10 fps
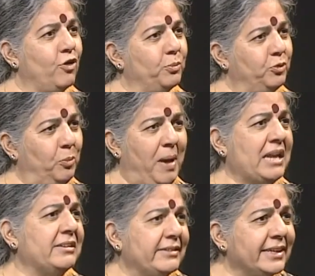forms through
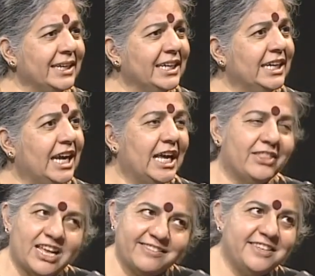patenting.
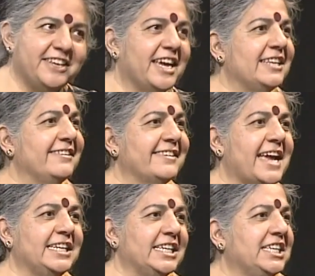And that's the day I
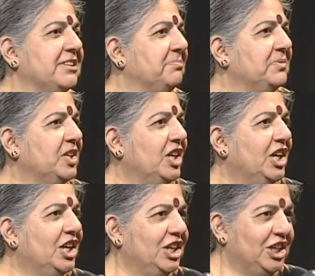decided
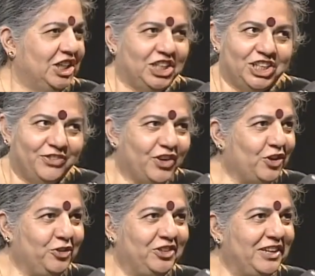we've
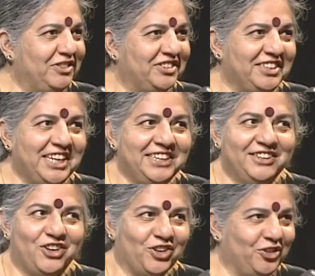got to save the
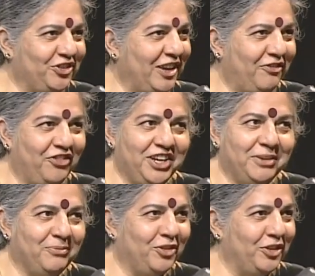seed, got to save
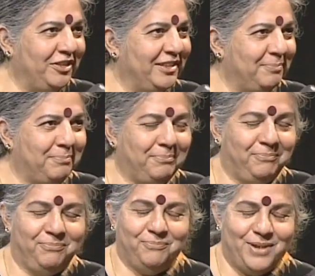freedom for the
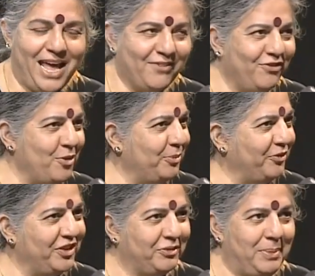life forms
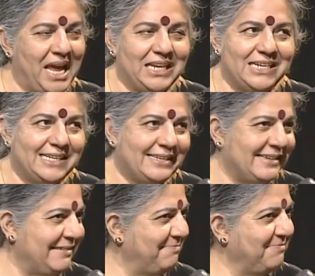of this
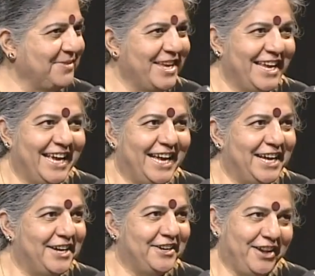planet.
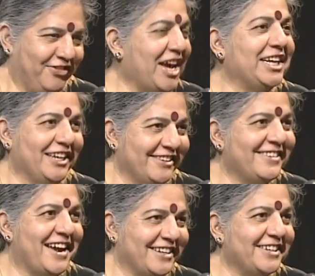Navdanya
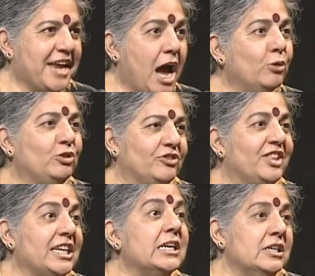started out
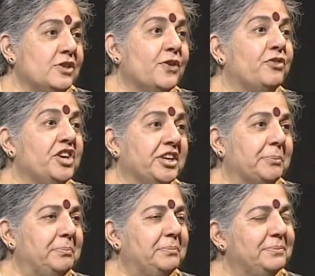of that urge for
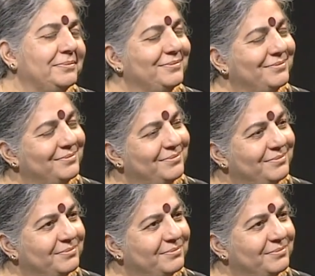freedom. You